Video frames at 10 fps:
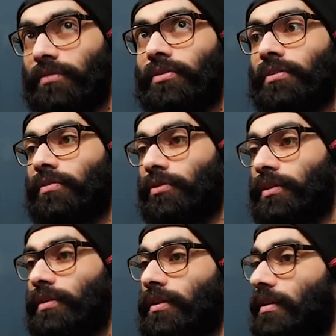workflow
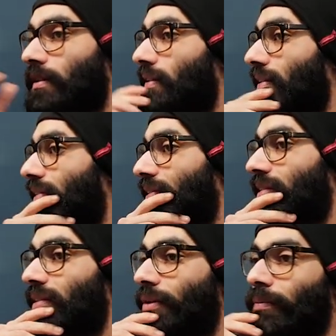here because
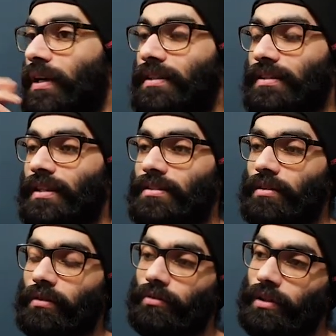you might just get
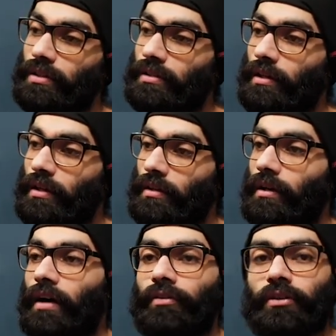stuck with this
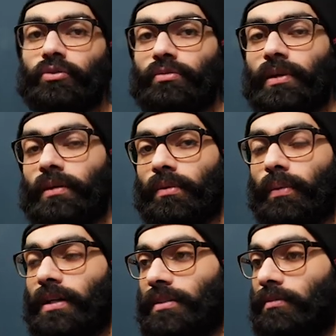having those multiple
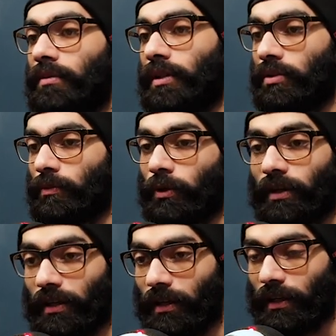parts in between, so I'm not
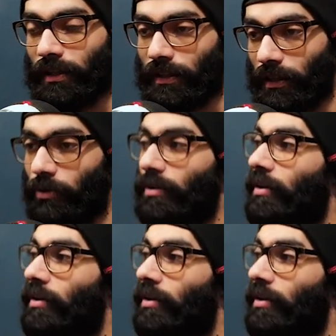gonna cut anything out.